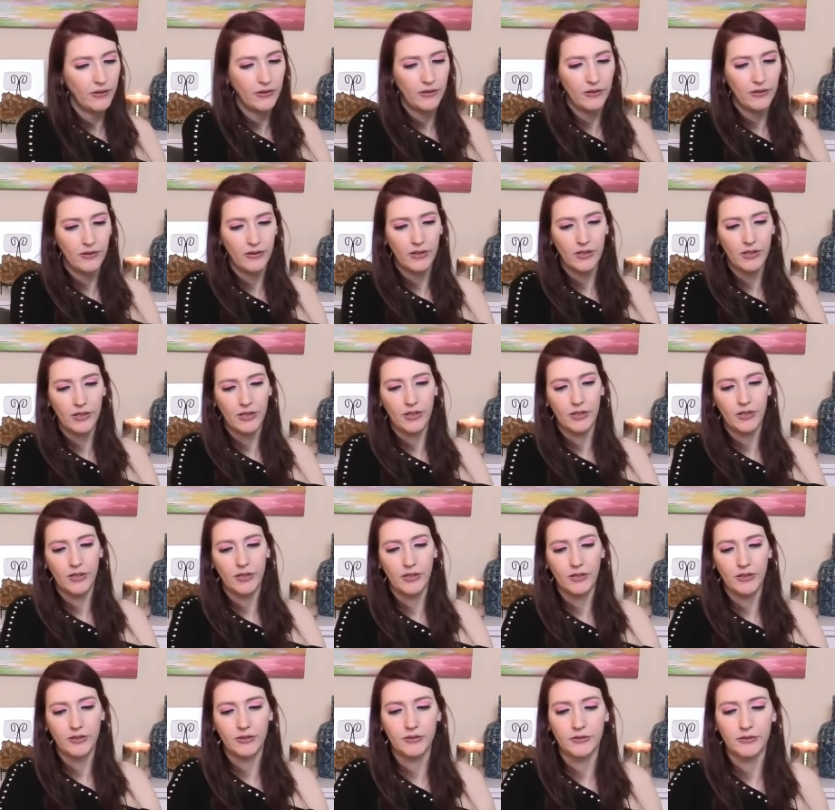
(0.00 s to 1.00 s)

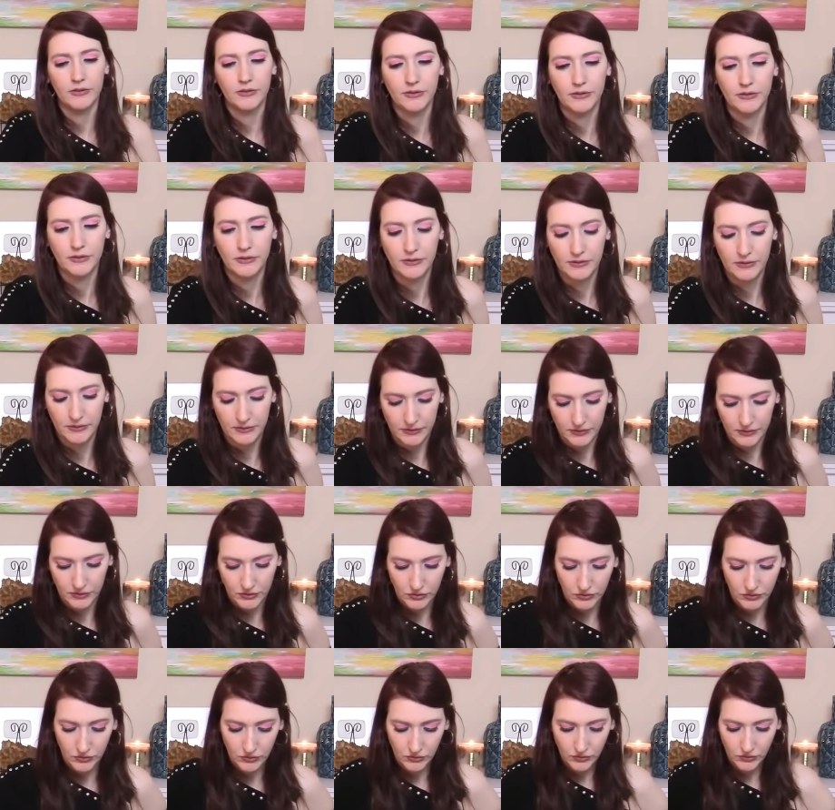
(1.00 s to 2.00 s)

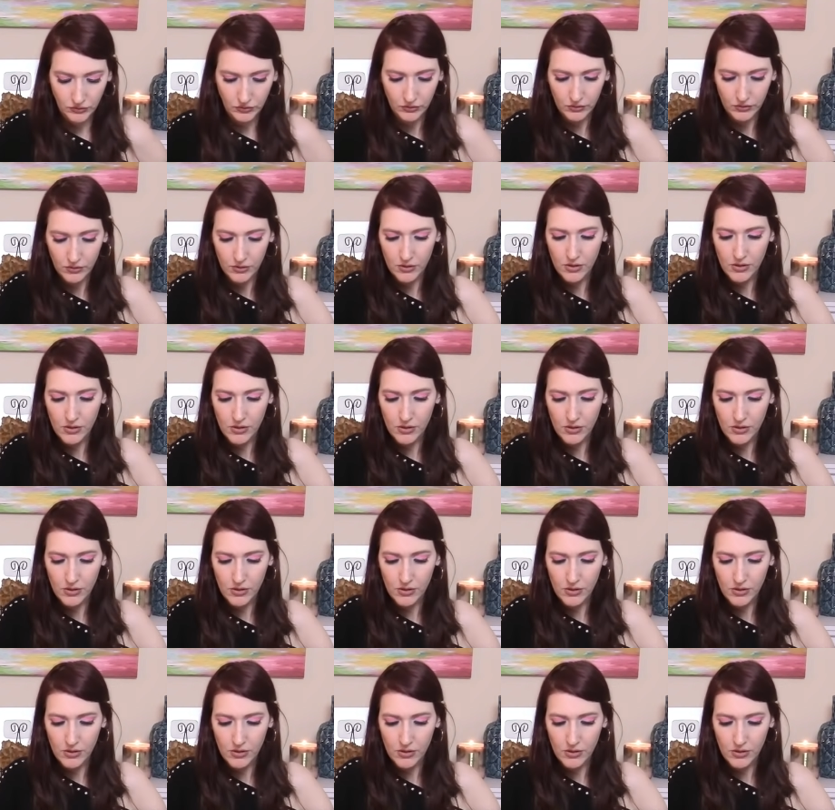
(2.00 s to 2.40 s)
No one is speaking in this clip.